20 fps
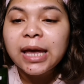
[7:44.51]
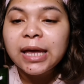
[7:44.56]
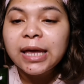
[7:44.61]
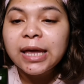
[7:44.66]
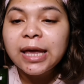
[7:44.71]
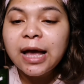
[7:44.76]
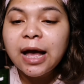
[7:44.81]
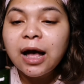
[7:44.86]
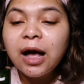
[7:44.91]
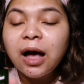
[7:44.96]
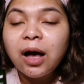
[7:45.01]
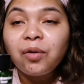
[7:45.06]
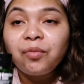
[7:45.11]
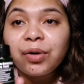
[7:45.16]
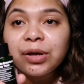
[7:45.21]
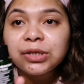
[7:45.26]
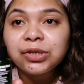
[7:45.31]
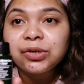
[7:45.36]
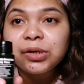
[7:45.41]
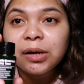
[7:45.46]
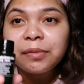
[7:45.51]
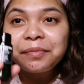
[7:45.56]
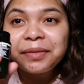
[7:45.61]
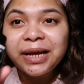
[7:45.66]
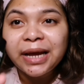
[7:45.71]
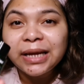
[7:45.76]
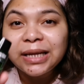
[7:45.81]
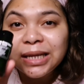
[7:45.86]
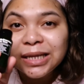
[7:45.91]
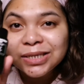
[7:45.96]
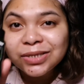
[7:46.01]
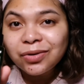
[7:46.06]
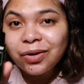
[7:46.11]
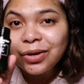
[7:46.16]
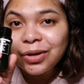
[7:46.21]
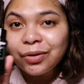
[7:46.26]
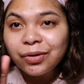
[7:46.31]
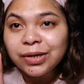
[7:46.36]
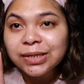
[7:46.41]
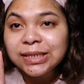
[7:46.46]
Yeah, once you apply this
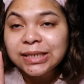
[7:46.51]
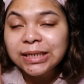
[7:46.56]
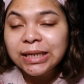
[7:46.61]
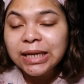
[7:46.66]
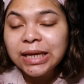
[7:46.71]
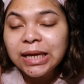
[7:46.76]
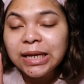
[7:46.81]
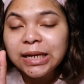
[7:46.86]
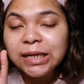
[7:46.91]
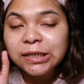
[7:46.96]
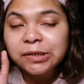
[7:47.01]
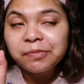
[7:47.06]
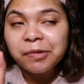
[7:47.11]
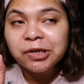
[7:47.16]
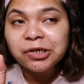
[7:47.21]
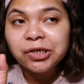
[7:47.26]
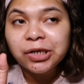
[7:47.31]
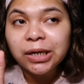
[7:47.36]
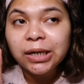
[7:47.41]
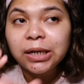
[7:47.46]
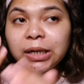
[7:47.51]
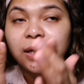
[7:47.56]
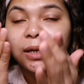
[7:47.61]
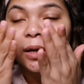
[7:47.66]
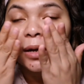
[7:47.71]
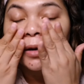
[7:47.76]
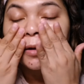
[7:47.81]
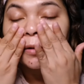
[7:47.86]
on your skin, especially